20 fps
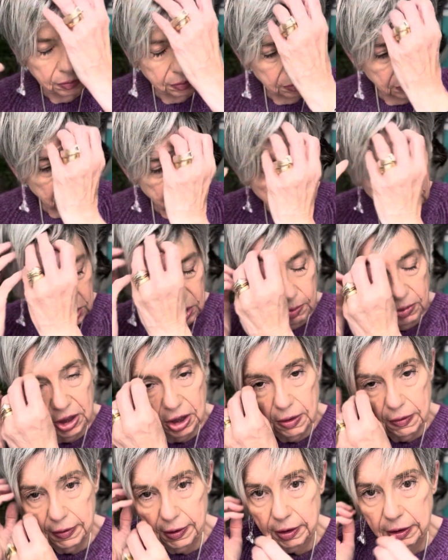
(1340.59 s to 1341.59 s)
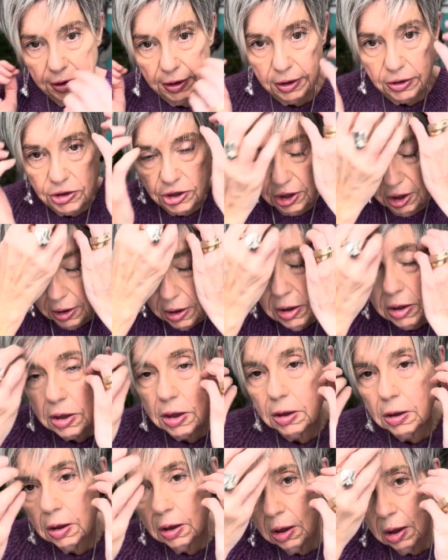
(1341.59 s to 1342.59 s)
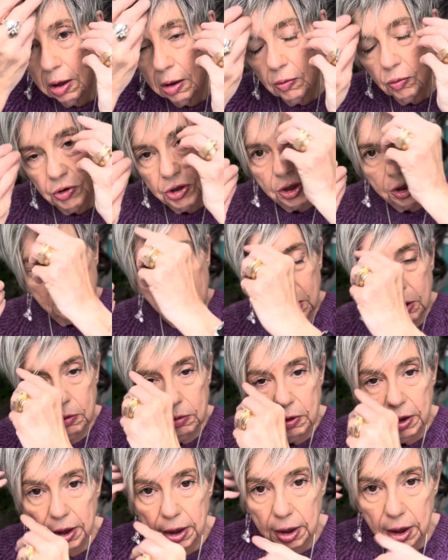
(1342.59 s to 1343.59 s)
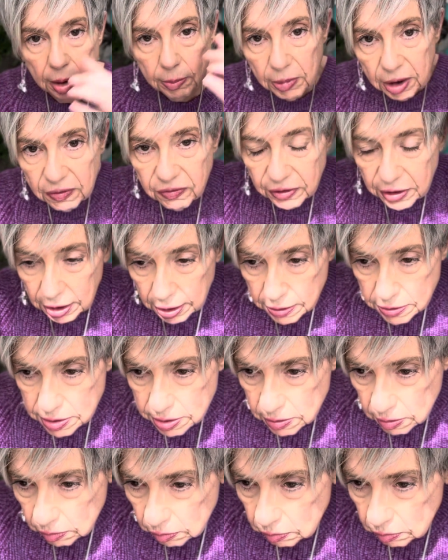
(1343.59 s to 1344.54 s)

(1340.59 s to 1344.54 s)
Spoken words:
Is she going to be anything like Jett, which can go like on my face?